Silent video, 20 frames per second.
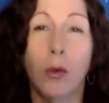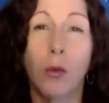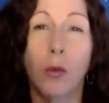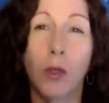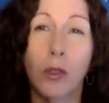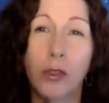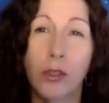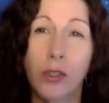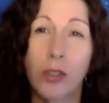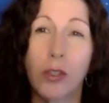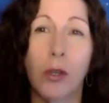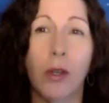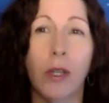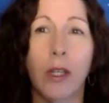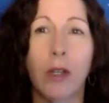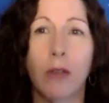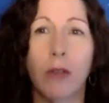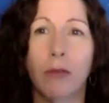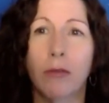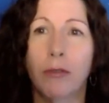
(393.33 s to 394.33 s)
What's
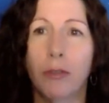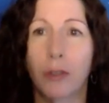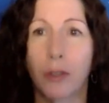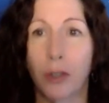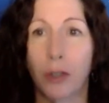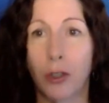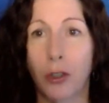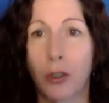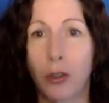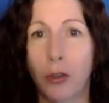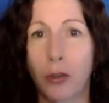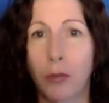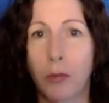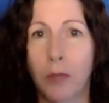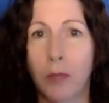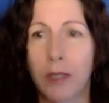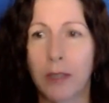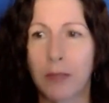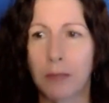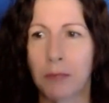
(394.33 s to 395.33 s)
going on for the
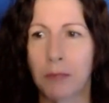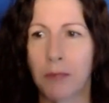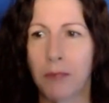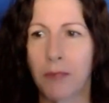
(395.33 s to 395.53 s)
human?